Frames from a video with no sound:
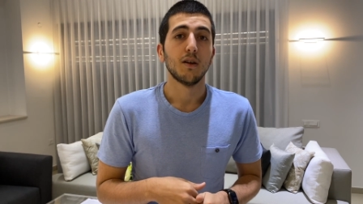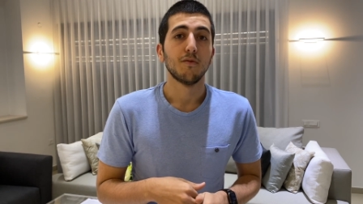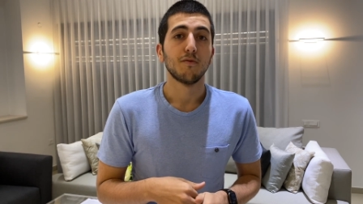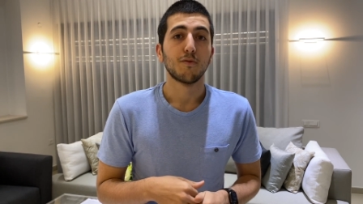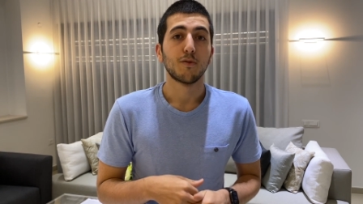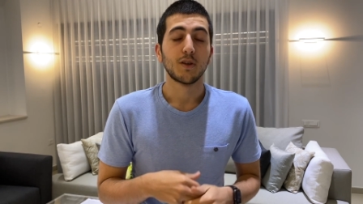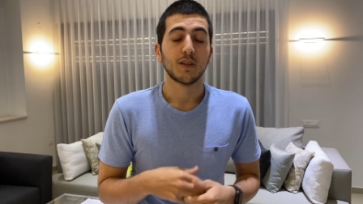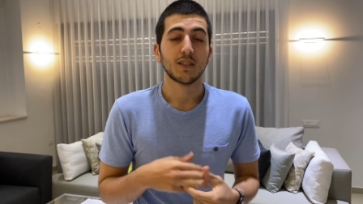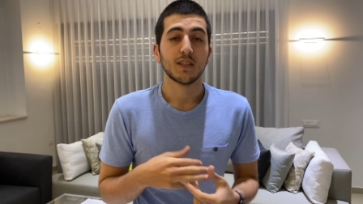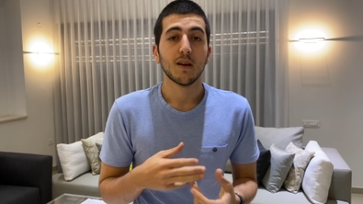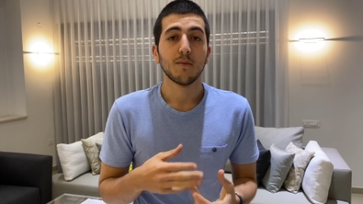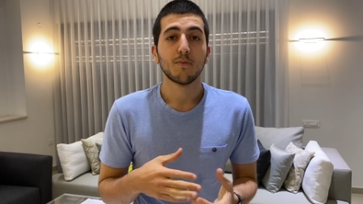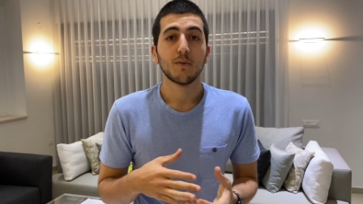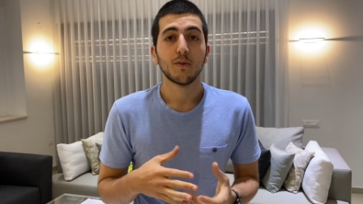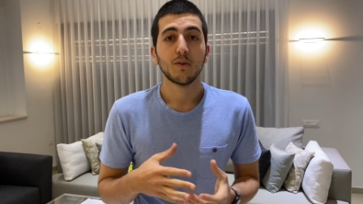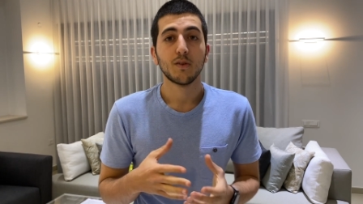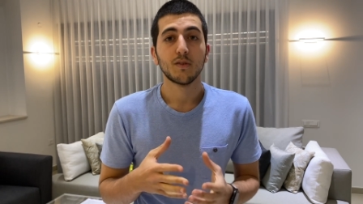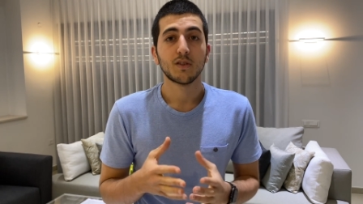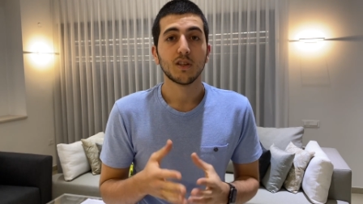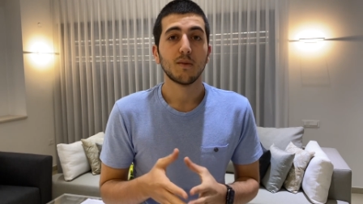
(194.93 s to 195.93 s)
For
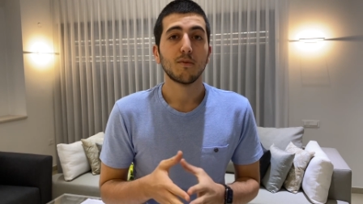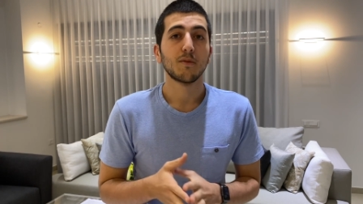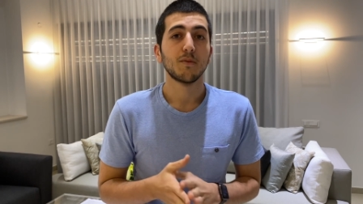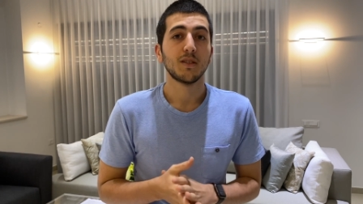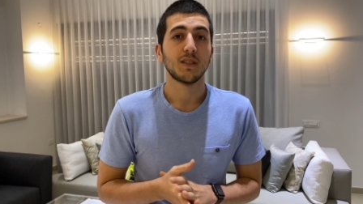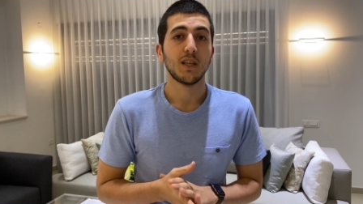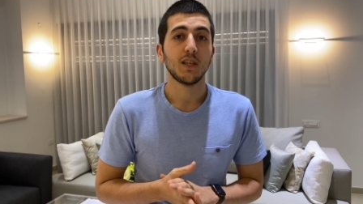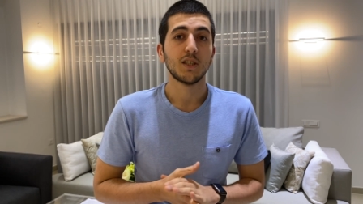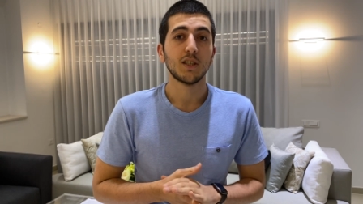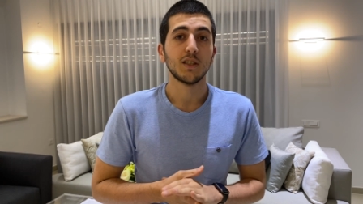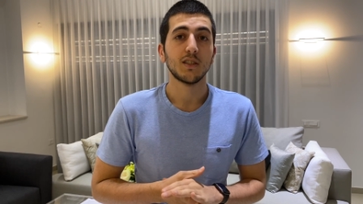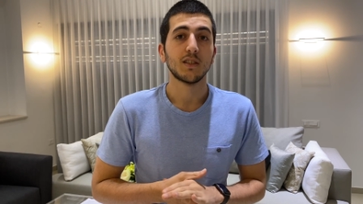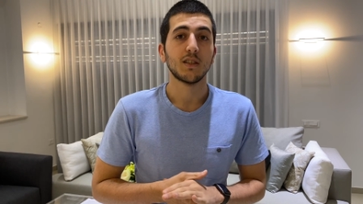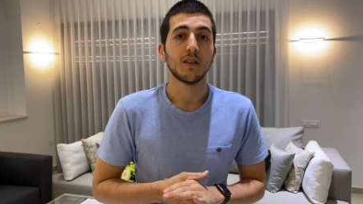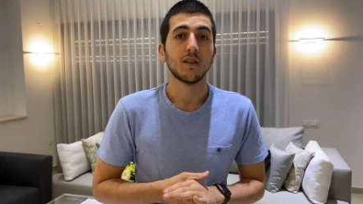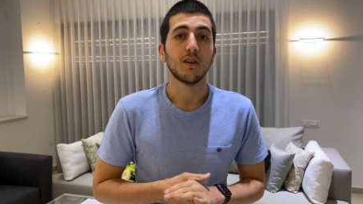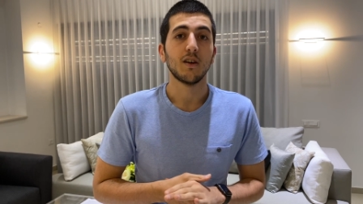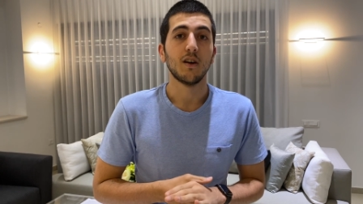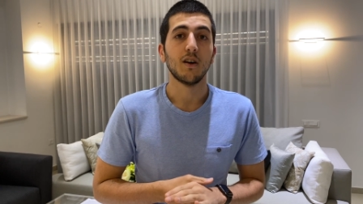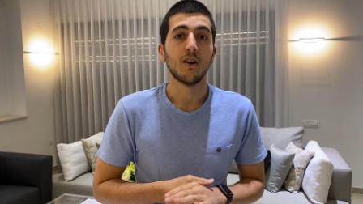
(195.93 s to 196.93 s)
example, some augmentations that
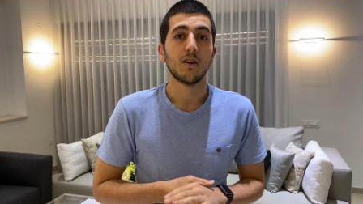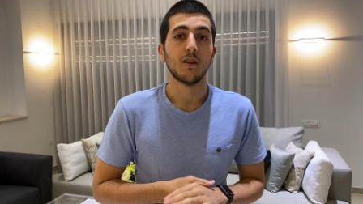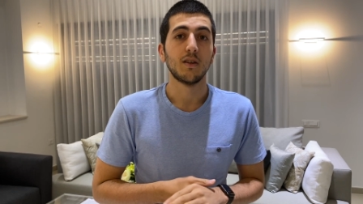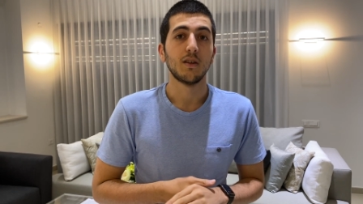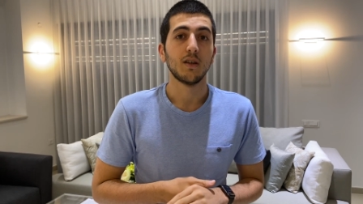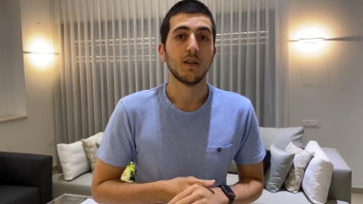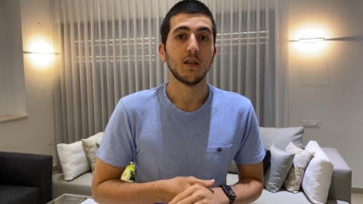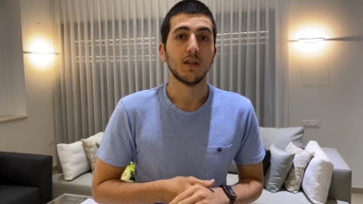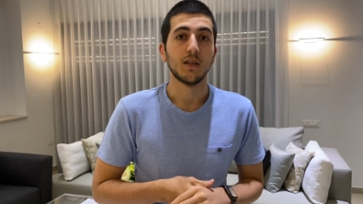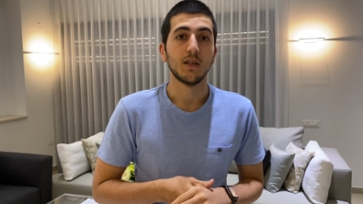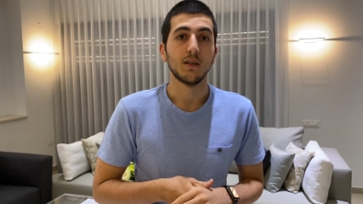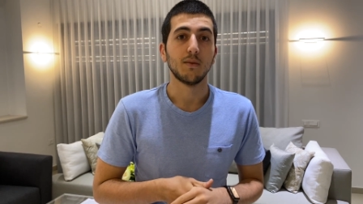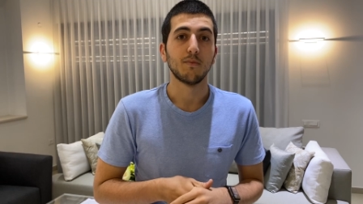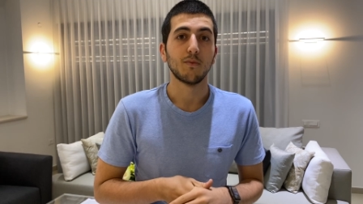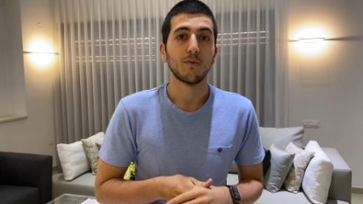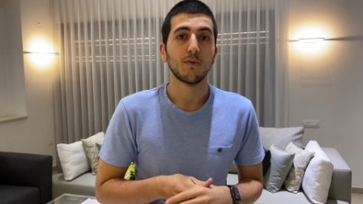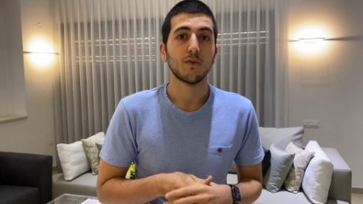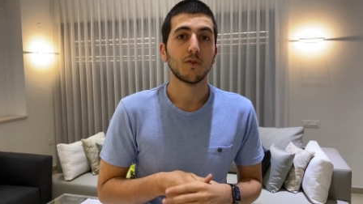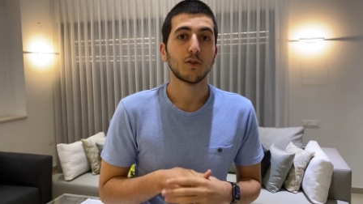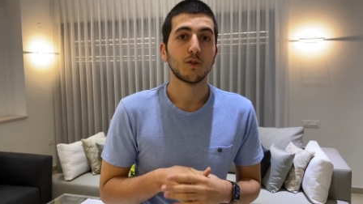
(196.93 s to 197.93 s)
are
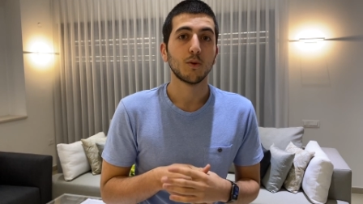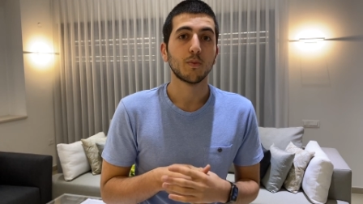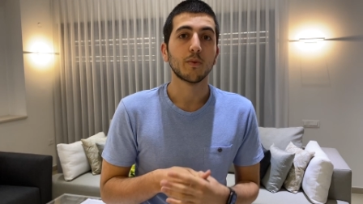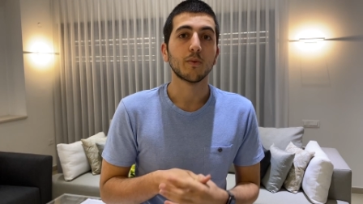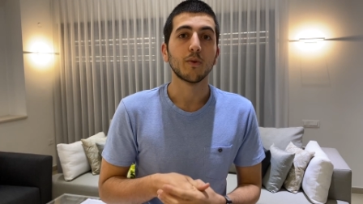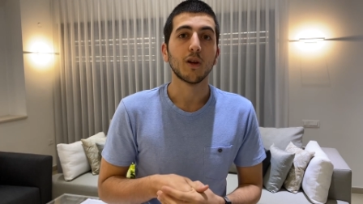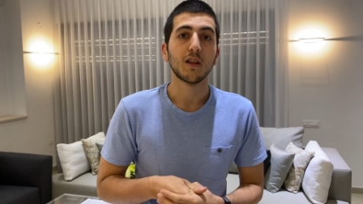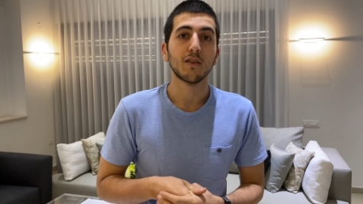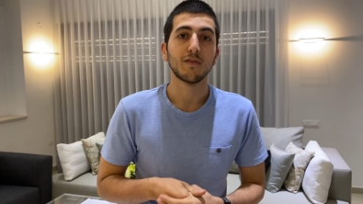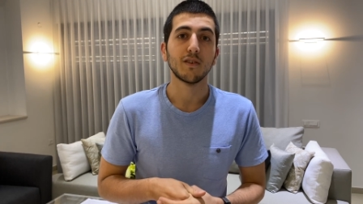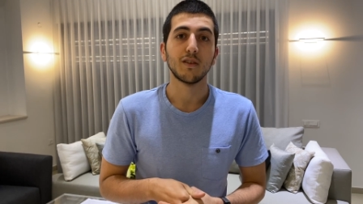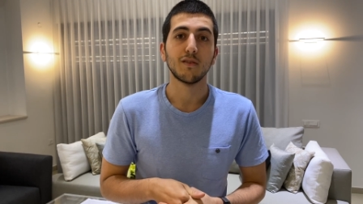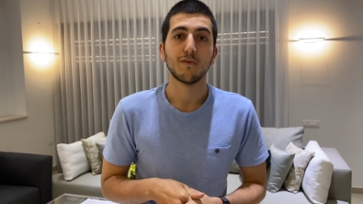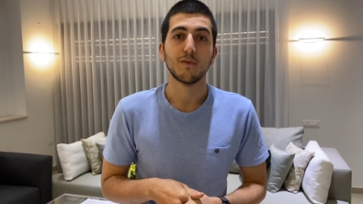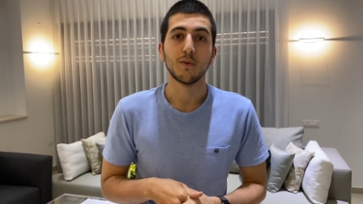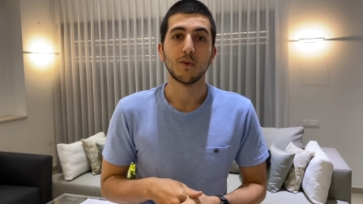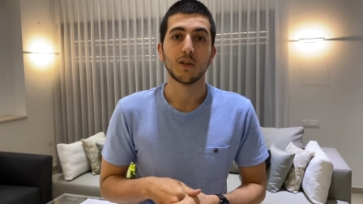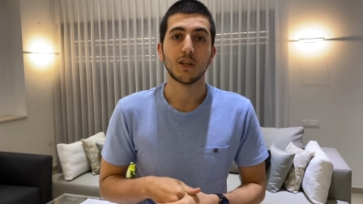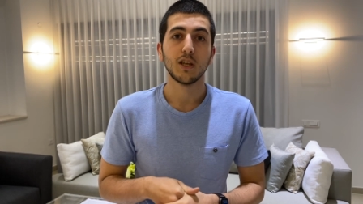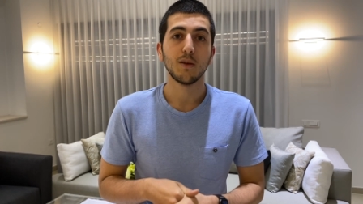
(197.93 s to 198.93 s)
super relevant
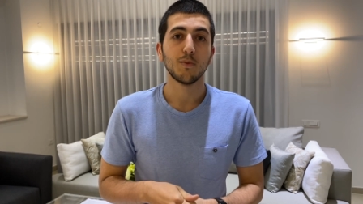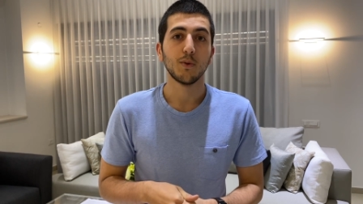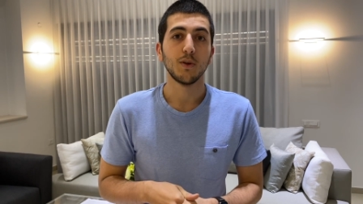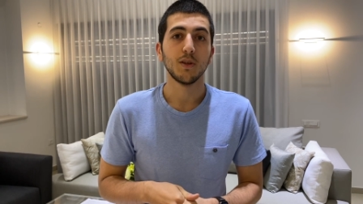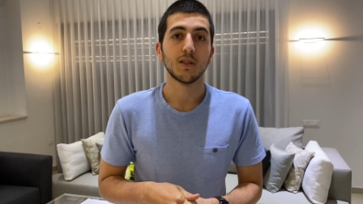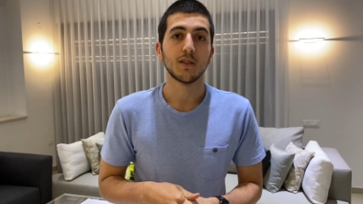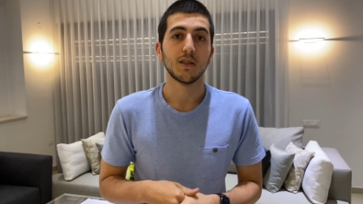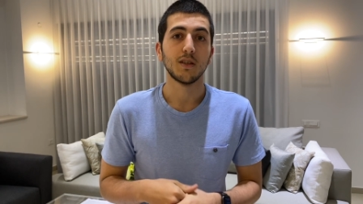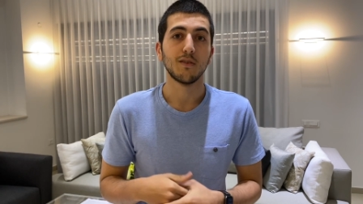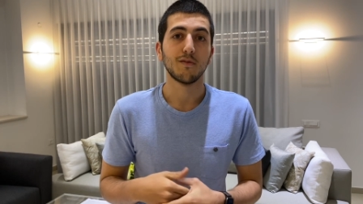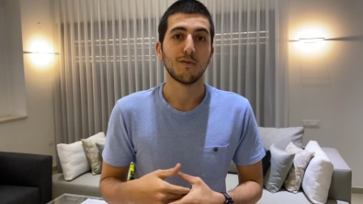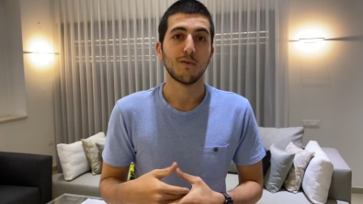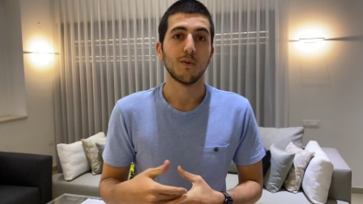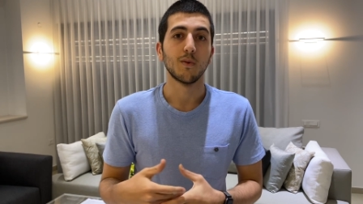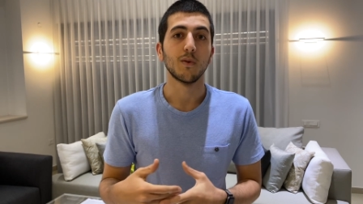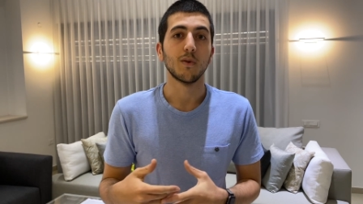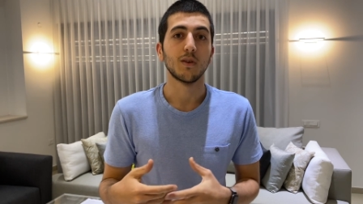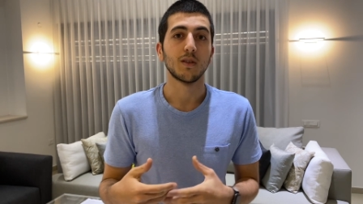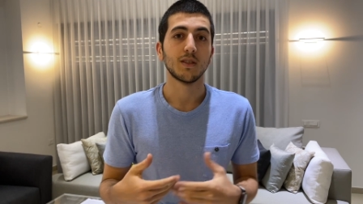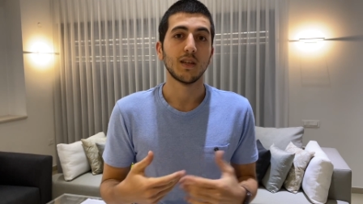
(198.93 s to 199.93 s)
for key points and
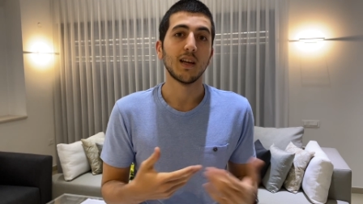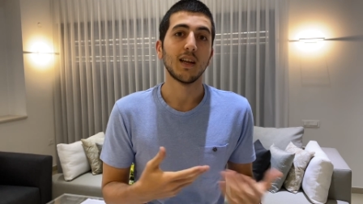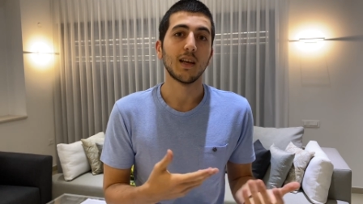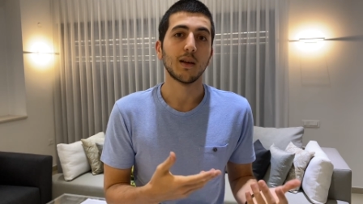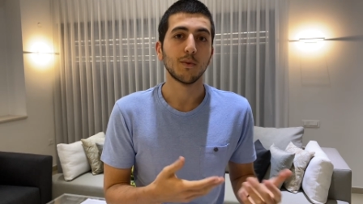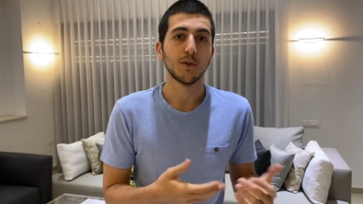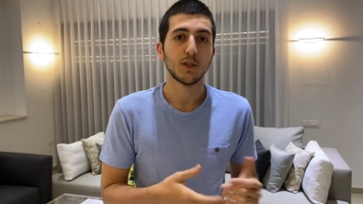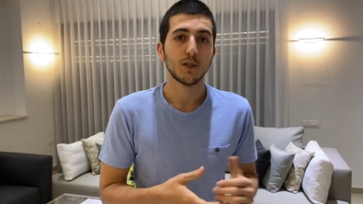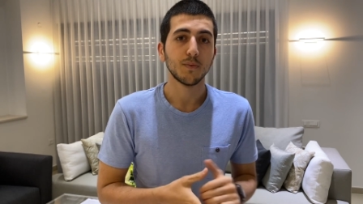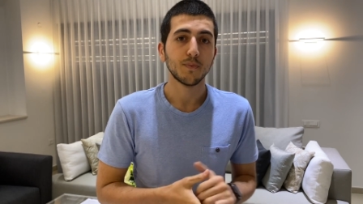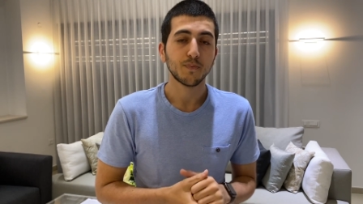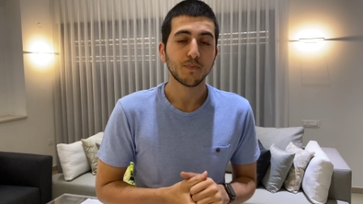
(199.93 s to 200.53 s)
for sign language